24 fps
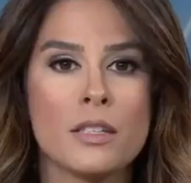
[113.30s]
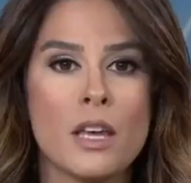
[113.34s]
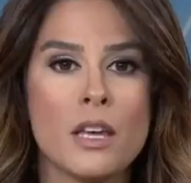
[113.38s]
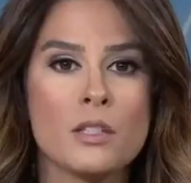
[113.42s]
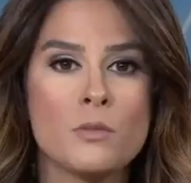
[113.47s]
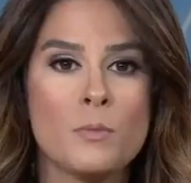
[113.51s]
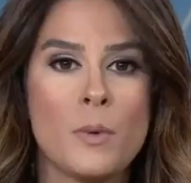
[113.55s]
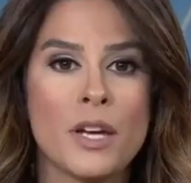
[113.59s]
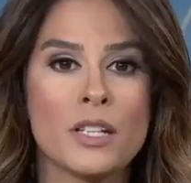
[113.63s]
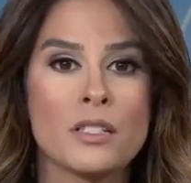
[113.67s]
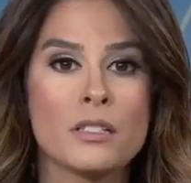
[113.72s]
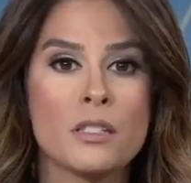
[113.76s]

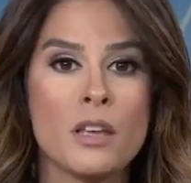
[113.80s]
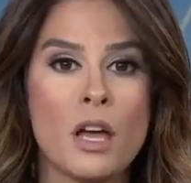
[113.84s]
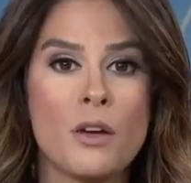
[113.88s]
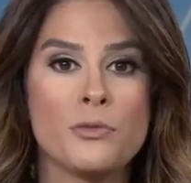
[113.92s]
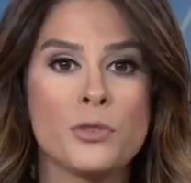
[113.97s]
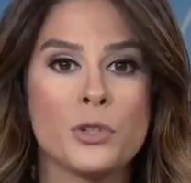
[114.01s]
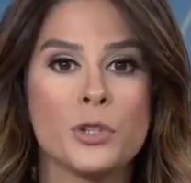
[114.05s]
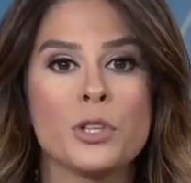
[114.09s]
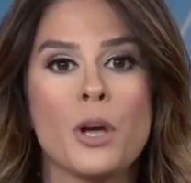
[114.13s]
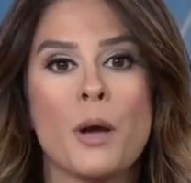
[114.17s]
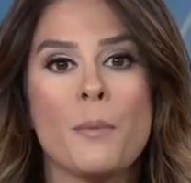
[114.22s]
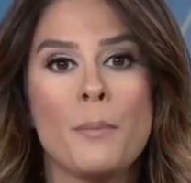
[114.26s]
suspect
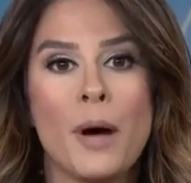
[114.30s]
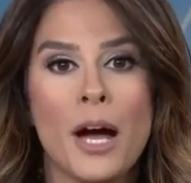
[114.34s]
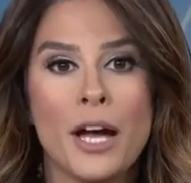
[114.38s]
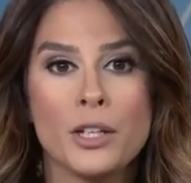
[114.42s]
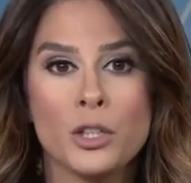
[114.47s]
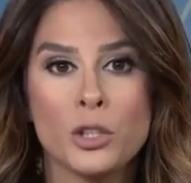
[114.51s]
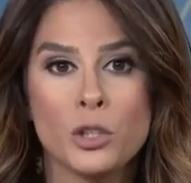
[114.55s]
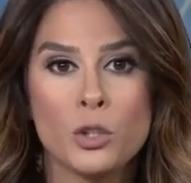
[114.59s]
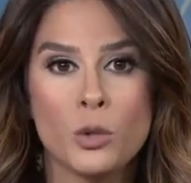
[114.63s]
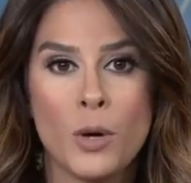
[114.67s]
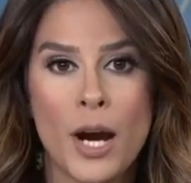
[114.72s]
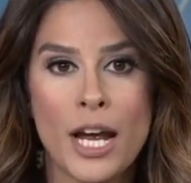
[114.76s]
suffered
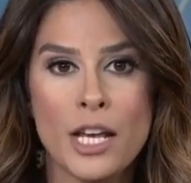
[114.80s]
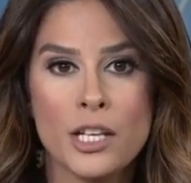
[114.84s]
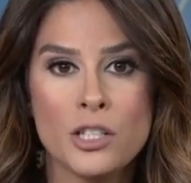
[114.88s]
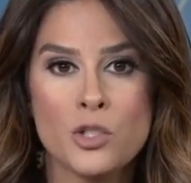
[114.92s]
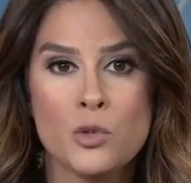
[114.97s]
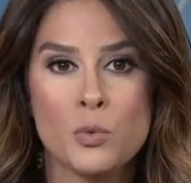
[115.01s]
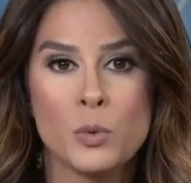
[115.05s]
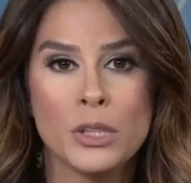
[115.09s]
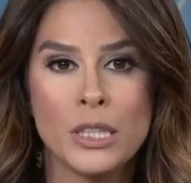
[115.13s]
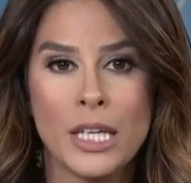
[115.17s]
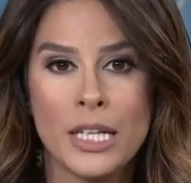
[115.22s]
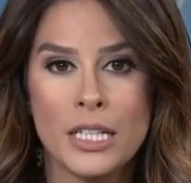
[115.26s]
minor
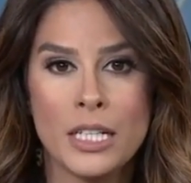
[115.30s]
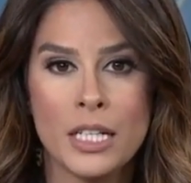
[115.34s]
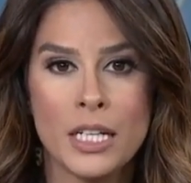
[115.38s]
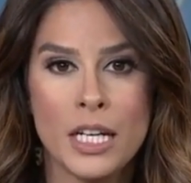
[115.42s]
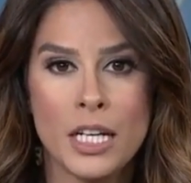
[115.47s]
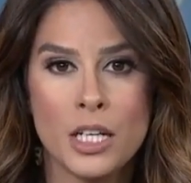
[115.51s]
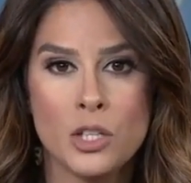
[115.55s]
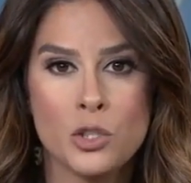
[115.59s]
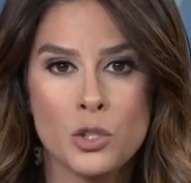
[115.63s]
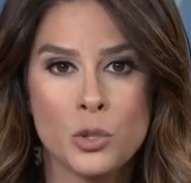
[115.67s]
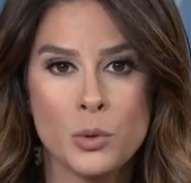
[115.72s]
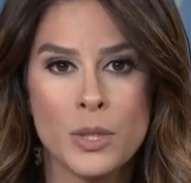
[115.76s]
crash-related
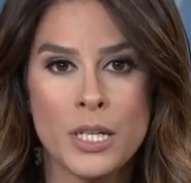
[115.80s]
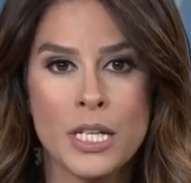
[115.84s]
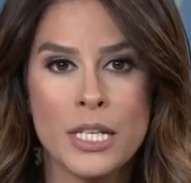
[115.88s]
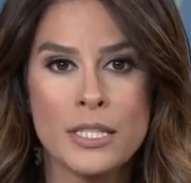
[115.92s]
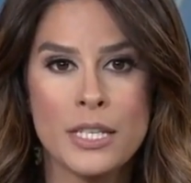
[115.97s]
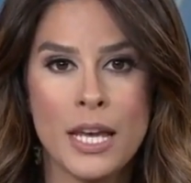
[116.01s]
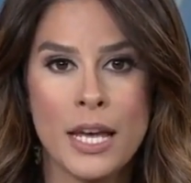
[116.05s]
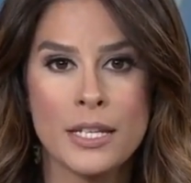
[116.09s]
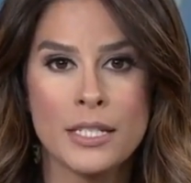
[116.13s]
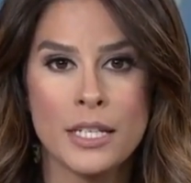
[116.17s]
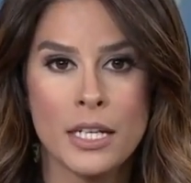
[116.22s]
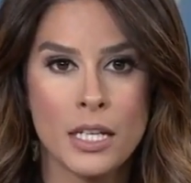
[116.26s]
injuries,
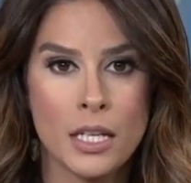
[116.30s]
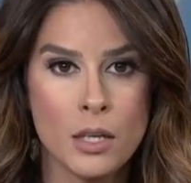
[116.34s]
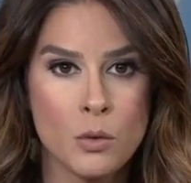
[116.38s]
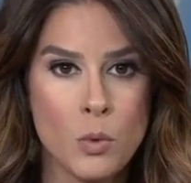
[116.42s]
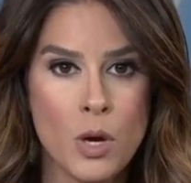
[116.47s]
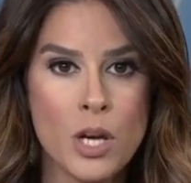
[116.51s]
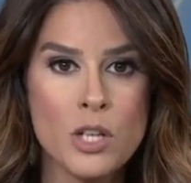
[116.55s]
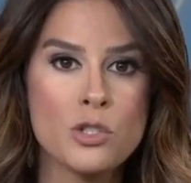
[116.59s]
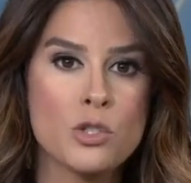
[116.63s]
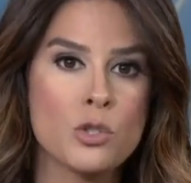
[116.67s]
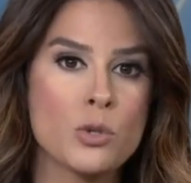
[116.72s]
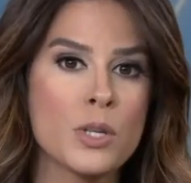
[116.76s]
and he
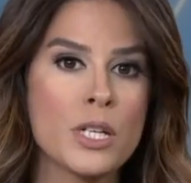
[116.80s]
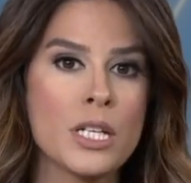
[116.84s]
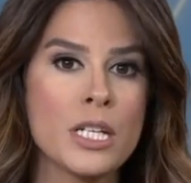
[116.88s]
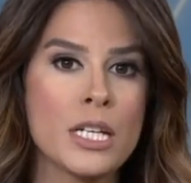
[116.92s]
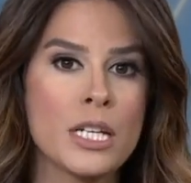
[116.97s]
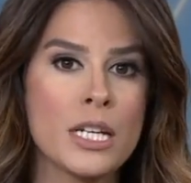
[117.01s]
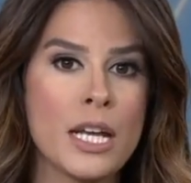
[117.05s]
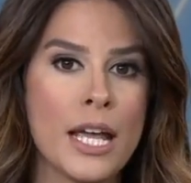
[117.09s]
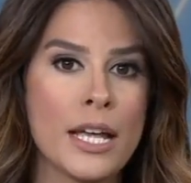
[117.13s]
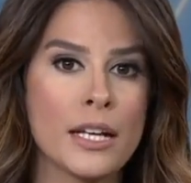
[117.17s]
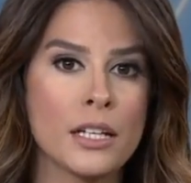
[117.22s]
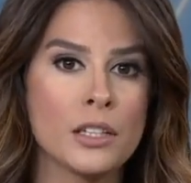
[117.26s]
was
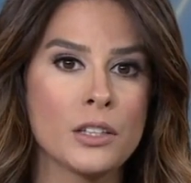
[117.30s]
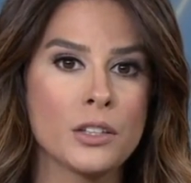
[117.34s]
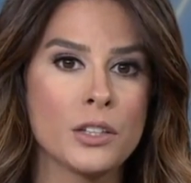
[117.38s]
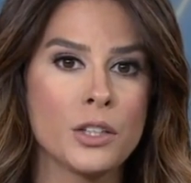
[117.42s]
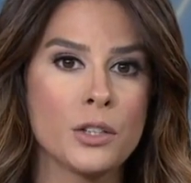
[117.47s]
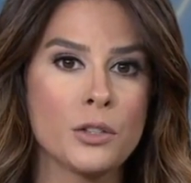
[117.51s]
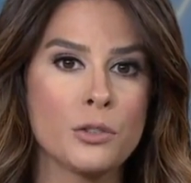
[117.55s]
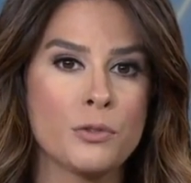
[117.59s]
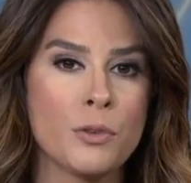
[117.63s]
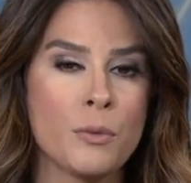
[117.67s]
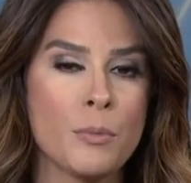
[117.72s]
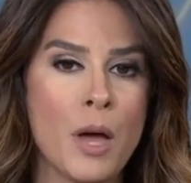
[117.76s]
treated and
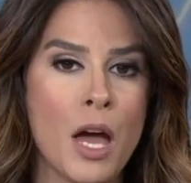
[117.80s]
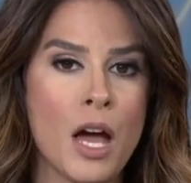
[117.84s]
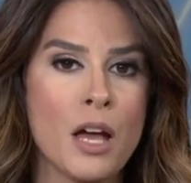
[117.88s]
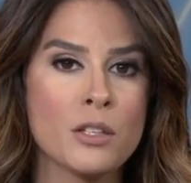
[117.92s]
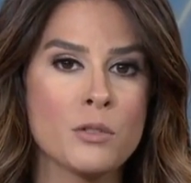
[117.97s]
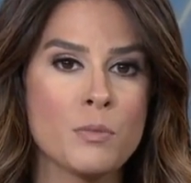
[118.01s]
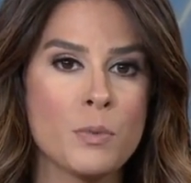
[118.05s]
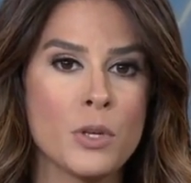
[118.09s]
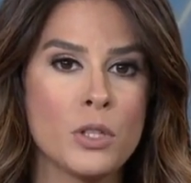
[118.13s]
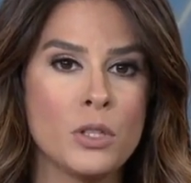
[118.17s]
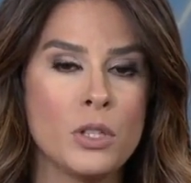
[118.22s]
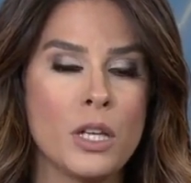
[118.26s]
cleared from the
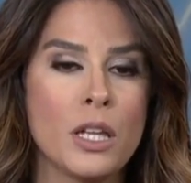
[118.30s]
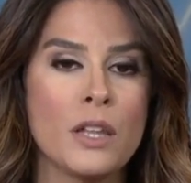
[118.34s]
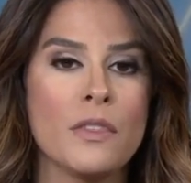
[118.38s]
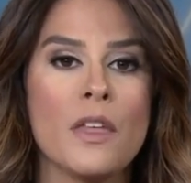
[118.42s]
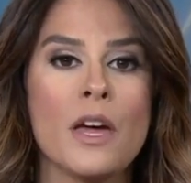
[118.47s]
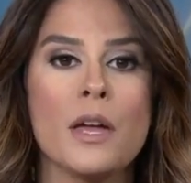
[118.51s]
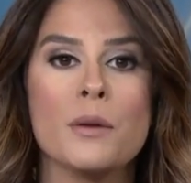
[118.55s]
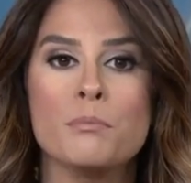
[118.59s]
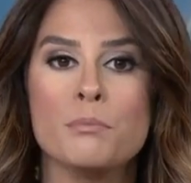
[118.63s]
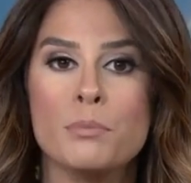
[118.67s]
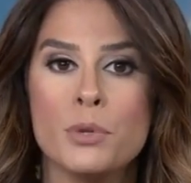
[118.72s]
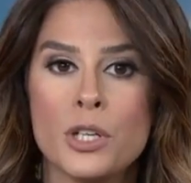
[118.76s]
hospital and
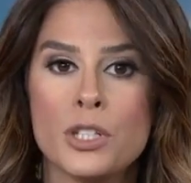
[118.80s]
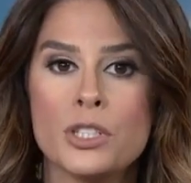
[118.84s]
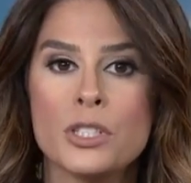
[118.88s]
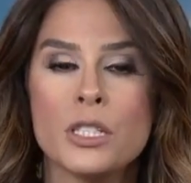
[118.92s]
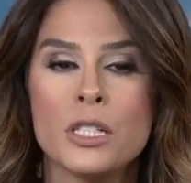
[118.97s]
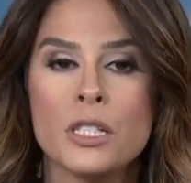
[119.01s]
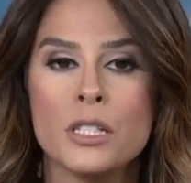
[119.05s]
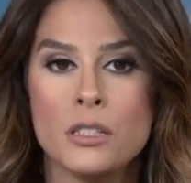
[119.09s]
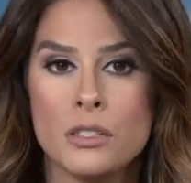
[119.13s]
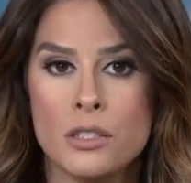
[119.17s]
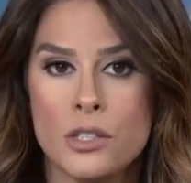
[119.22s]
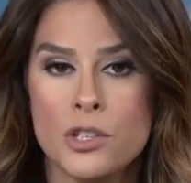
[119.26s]
then booked
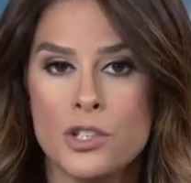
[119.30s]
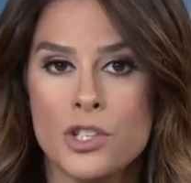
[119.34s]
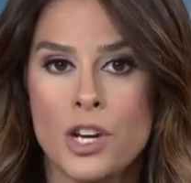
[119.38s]
into